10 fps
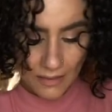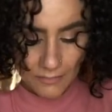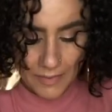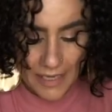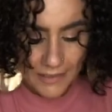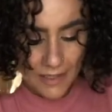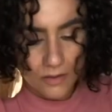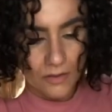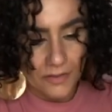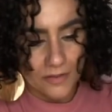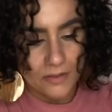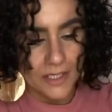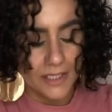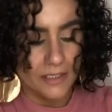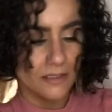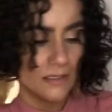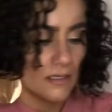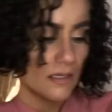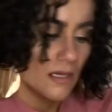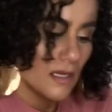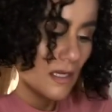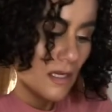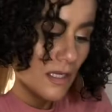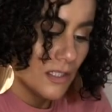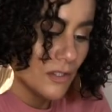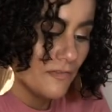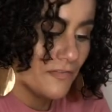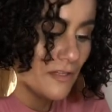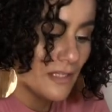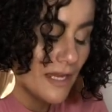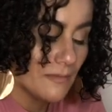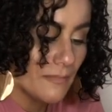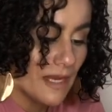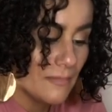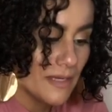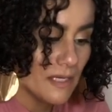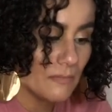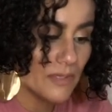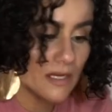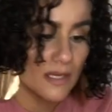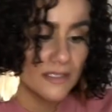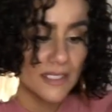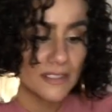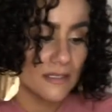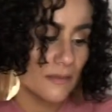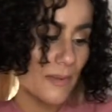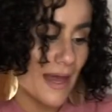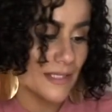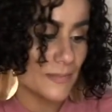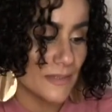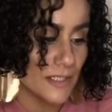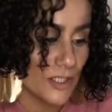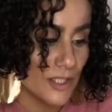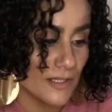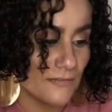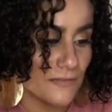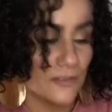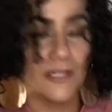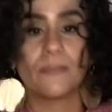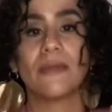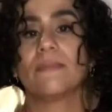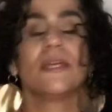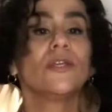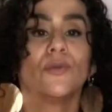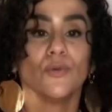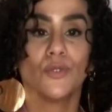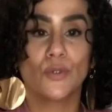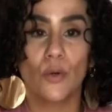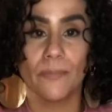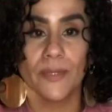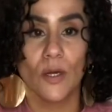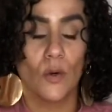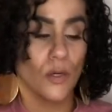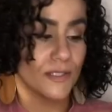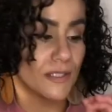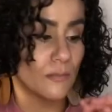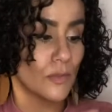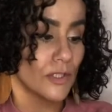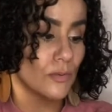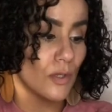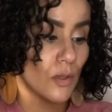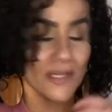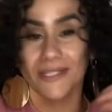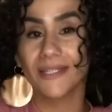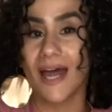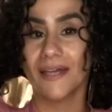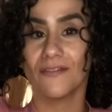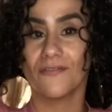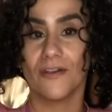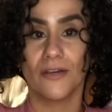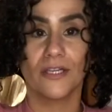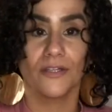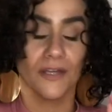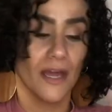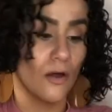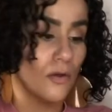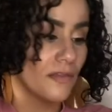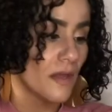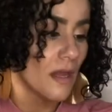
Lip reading: Bad health. Okay. So I feel like maybe because that's in the past position, I feel like maybe you, Scorpio, or someone you know is not in very good health.